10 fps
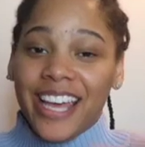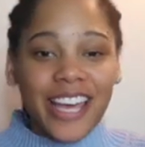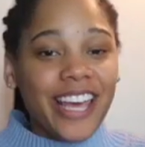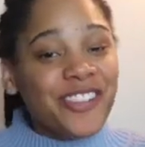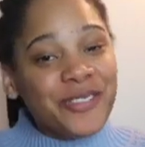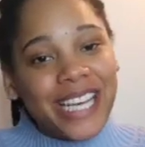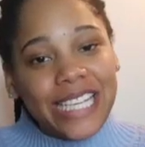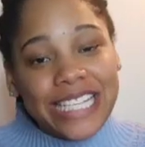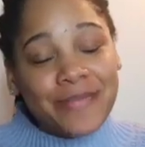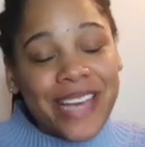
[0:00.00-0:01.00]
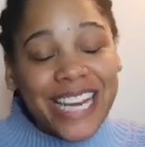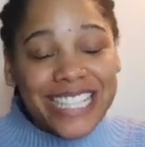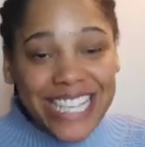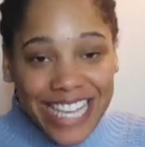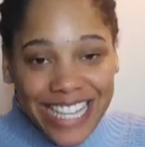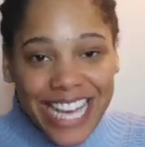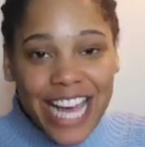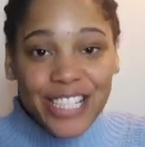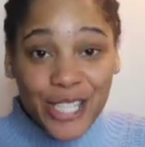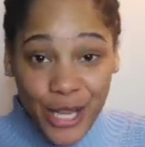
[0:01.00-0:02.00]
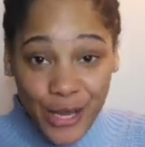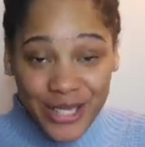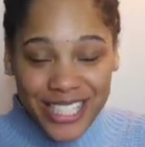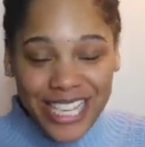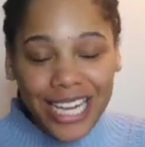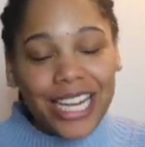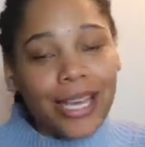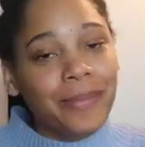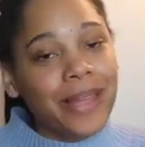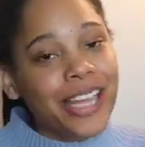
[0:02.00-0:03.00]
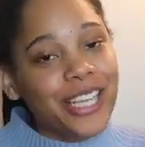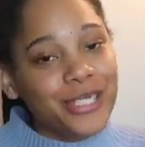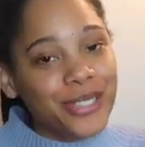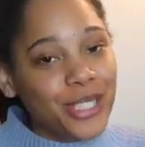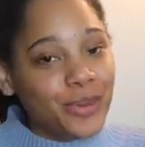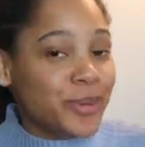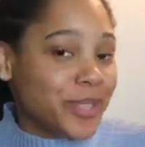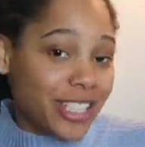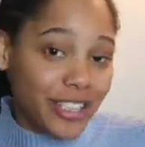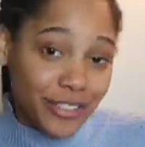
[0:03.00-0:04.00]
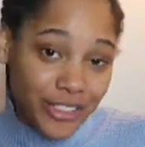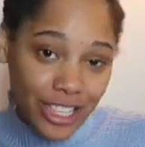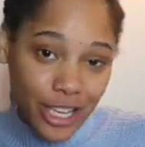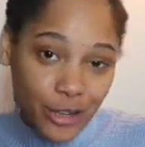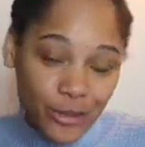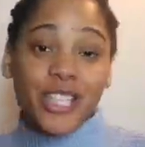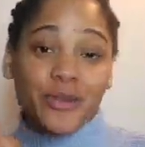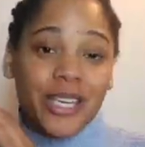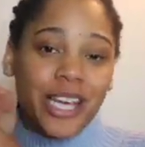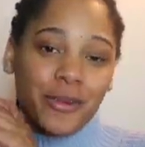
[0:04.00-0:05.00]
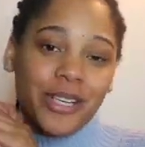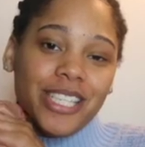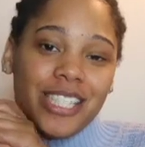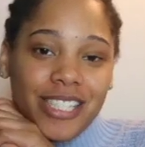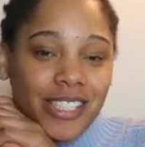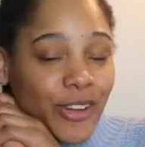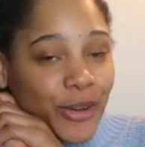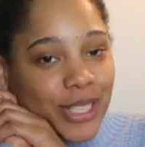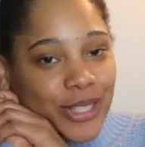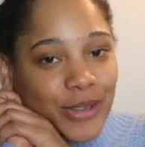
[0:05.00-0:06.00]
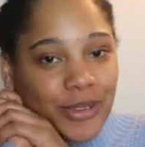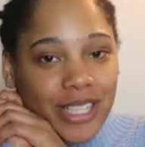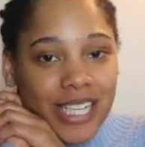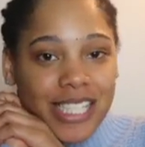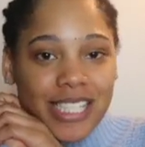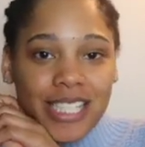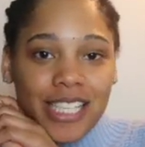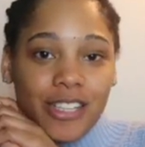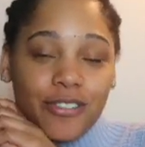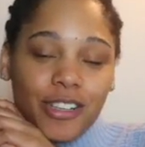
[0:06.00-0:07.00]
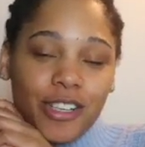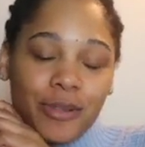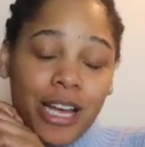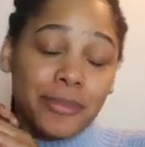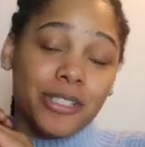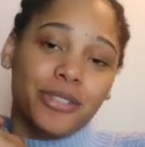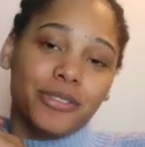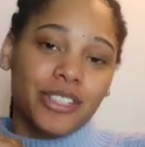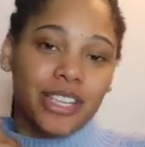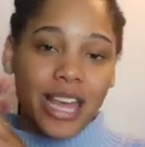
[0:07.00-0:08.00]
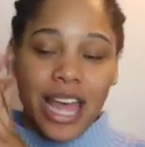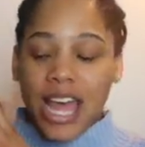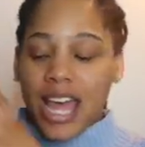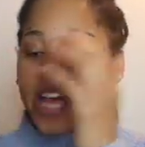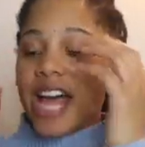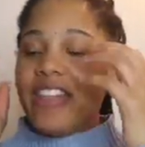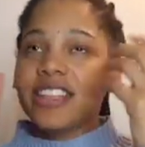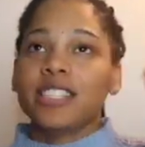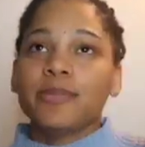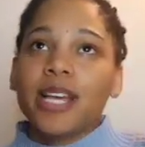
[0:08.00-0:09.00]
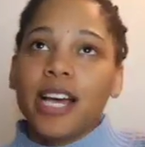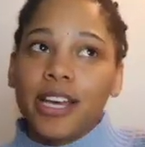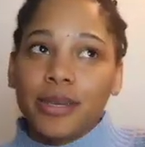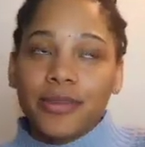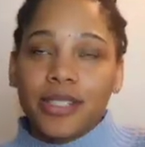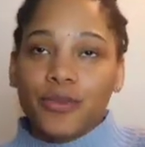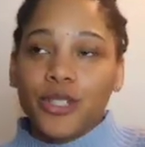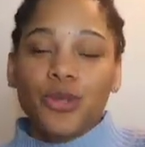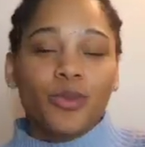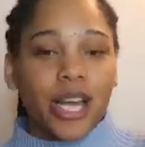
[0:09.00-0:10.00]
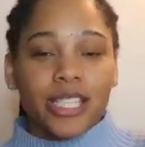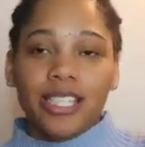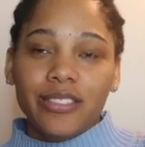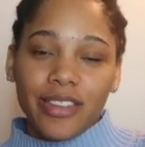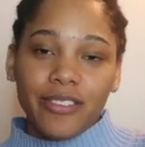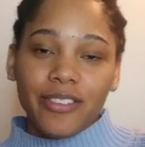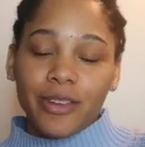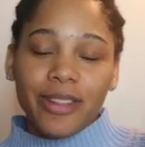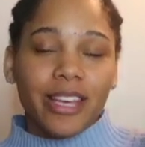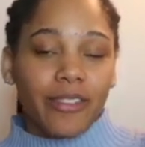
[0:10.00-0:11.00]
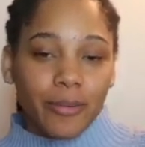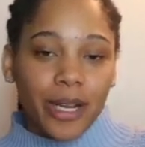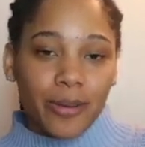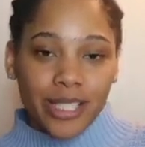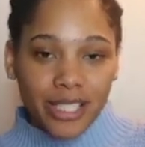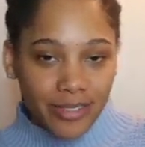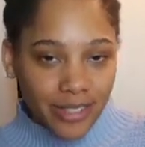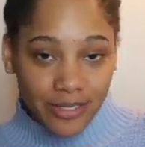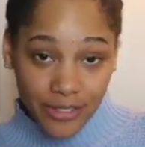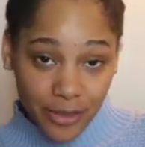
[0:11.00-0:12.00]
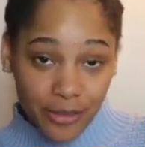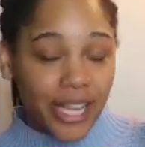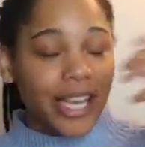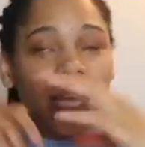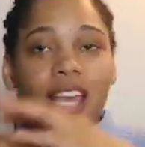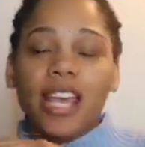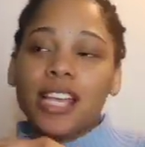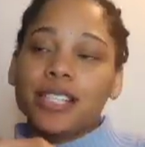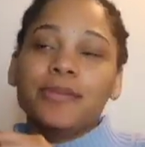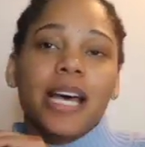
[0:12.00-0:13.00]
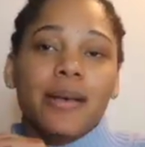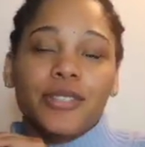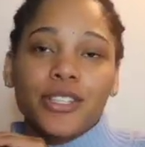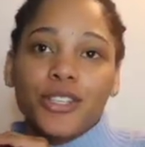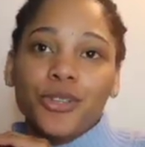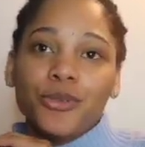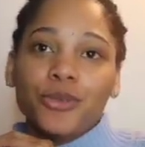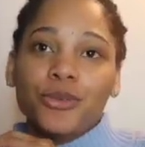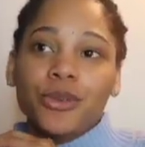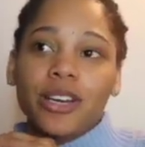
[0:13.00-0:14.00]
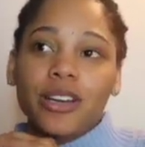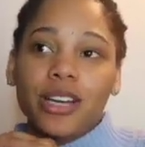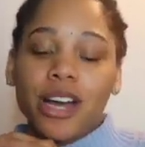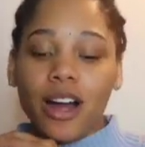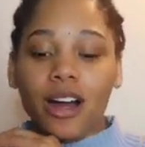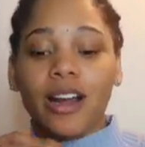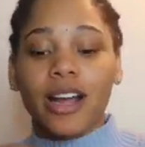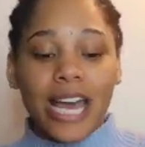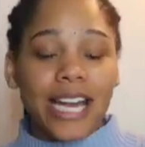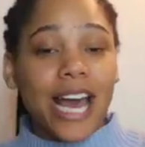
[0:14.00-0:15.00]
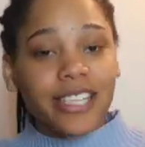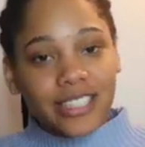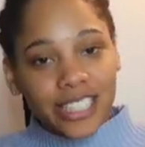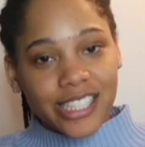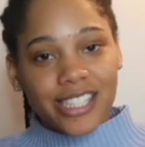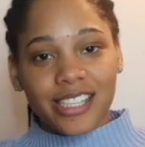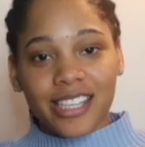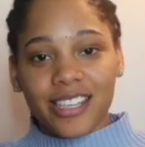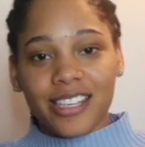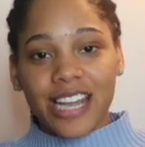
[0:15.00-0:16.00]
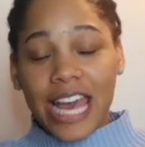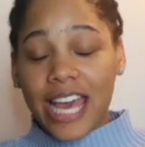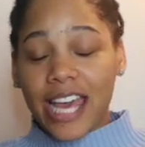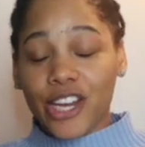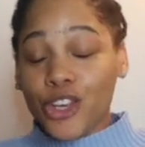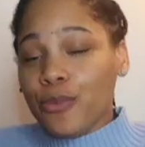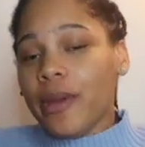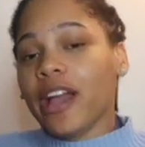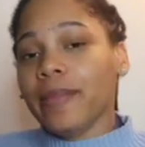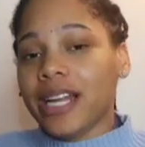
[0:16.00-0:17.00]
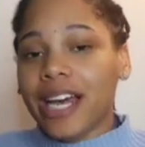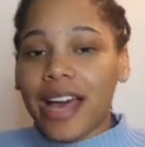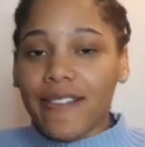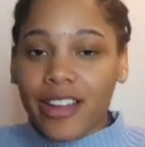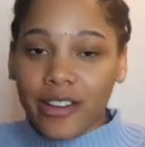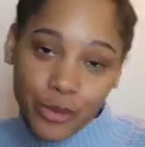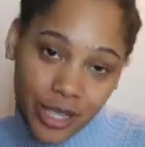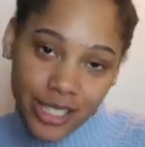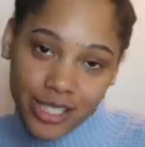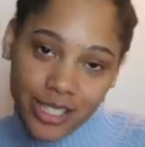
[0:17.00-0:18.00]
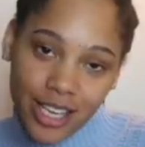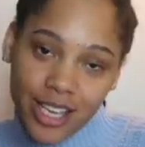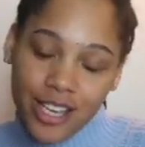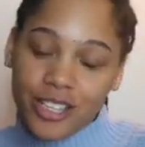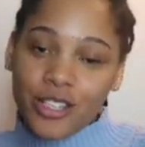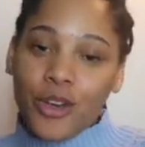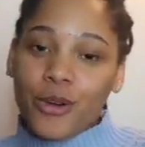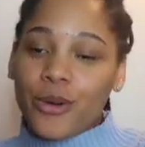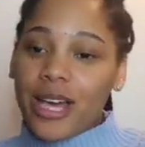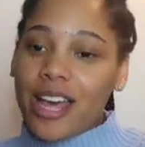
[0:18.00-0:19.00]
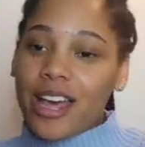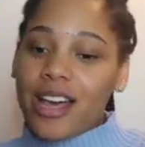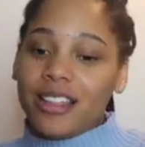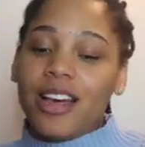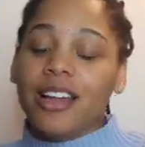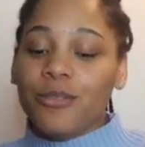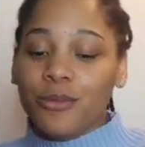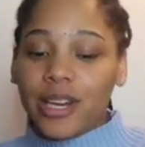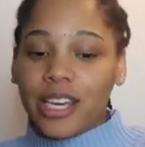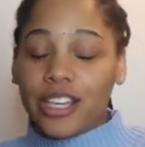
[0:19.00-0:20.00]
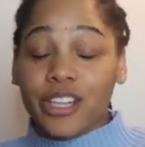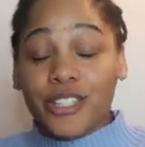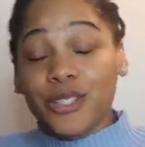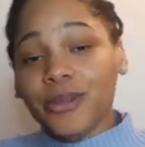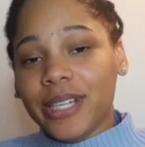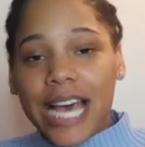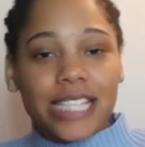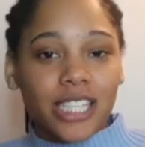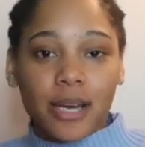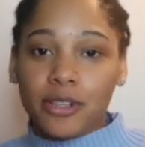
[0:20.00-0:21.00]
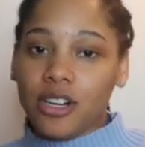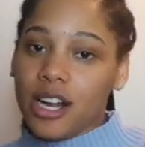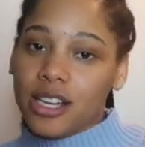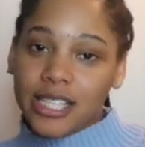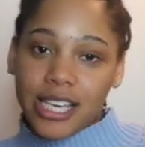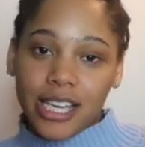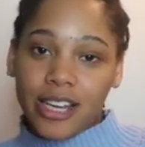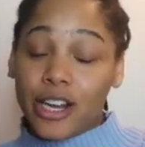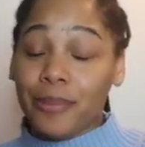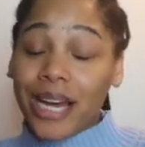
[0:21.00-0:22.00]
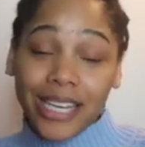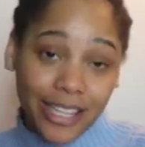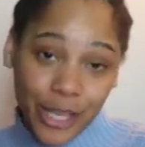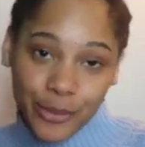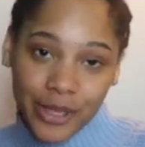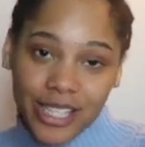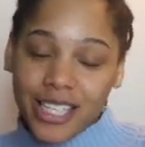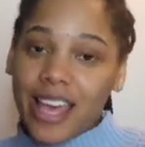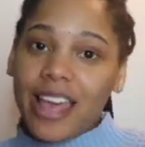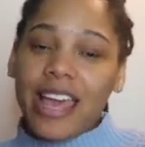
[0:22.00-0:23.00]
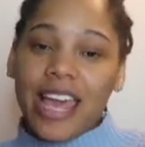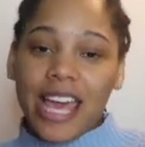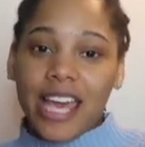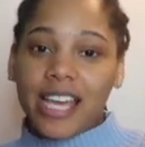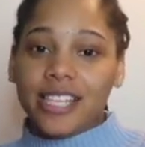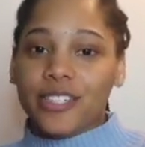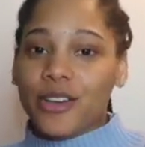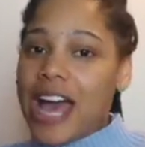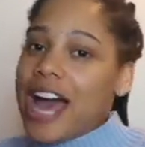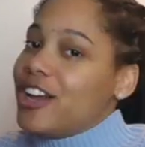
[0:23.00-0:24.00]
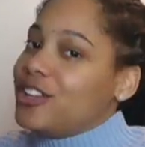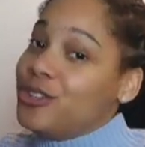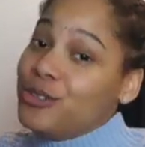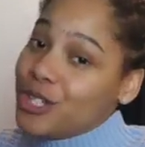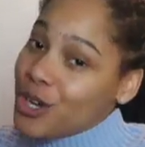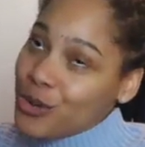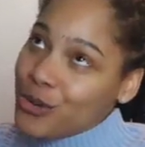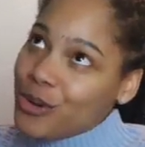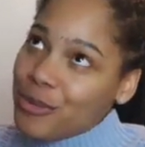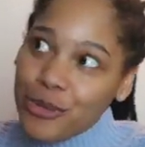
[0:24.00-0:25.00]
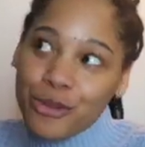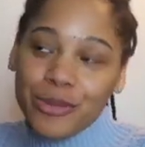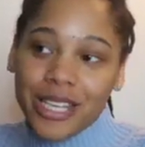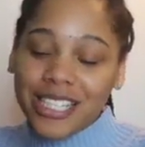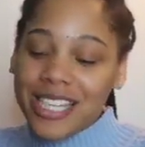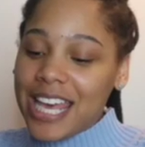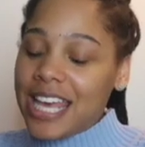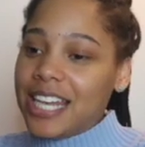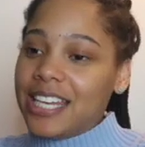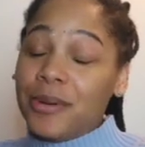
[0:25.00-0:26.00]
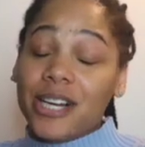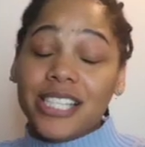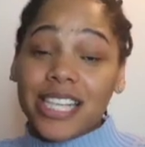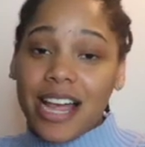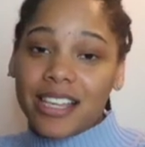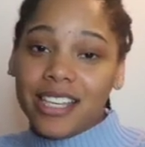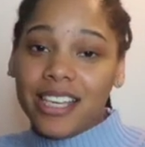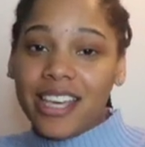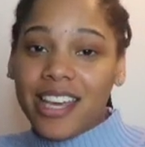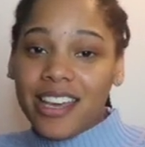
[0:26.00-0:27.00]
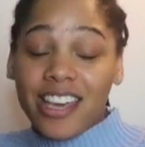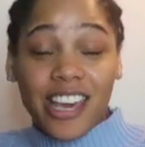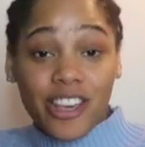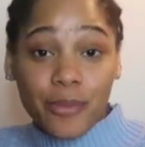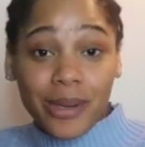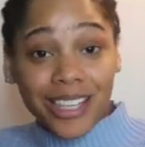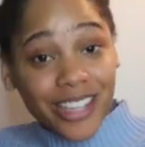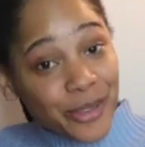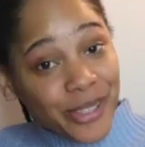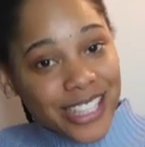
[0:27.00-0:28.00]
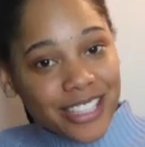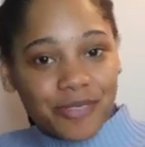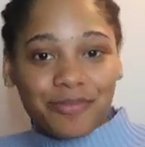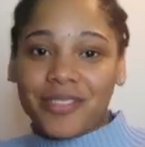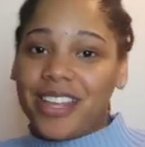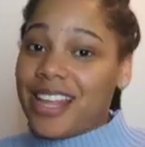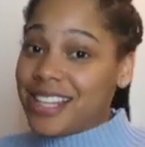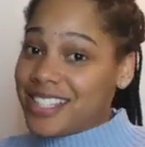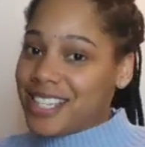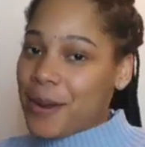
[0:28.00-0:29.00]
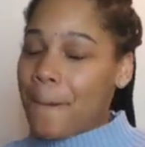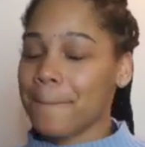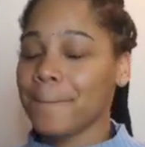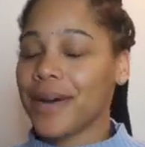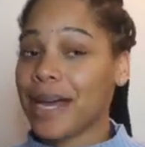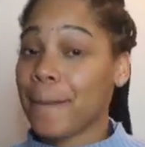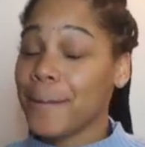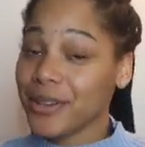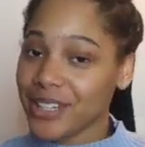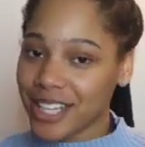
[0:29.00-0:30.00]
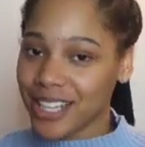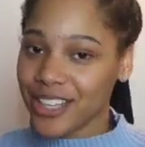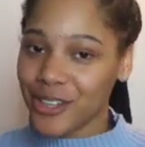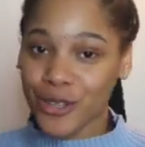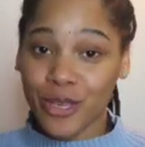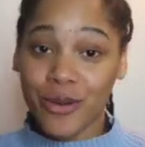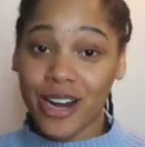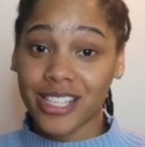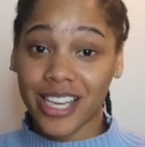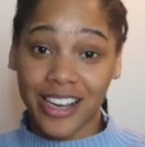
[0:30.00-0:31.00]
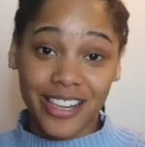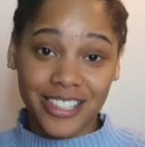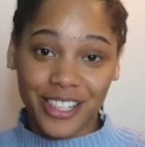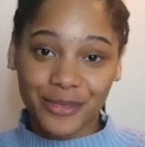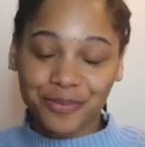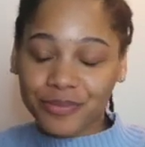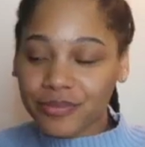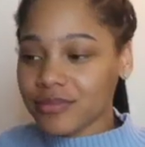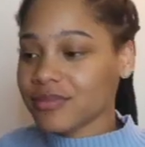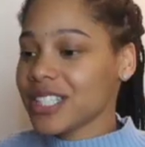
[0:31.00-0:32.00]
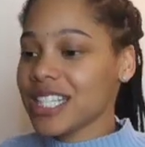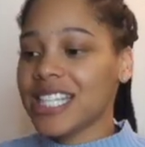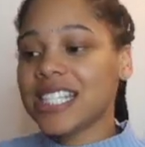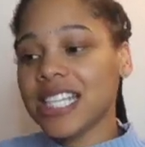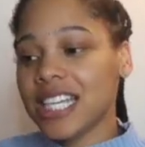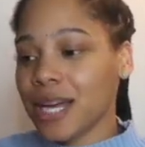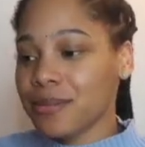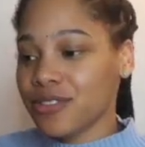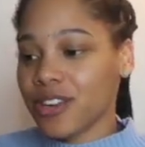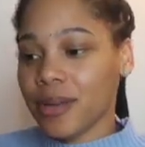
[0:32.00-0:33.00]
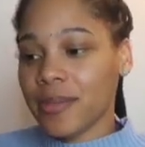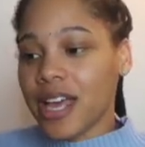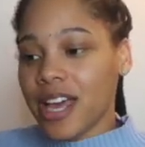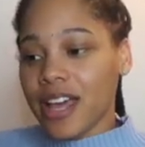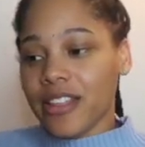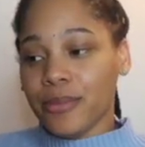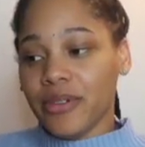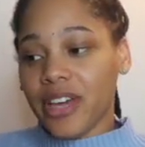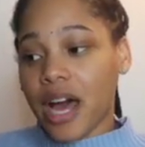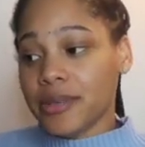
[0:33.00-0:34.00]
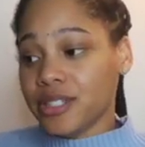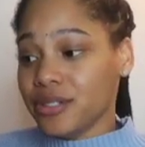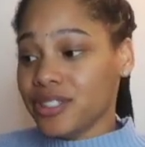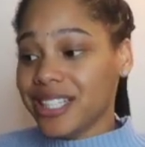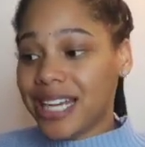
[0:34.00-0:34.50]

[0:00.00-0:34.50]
Hey everybody, it's Maddie J, the acting coach, and I am back at you this week with another video. This week I wanted to focus on a scene from Sutra. I think sometimes when you watch TV and film, I think everybody watches TV and film, right? Sometimes you are an actor in a scene and you may or may not have a lot of words. So a lot of what you're doing has to come across in your body language. And how do you show movement and personality in your body language? That's it. By building who you are as a character. This scene comes from the movie Sutra.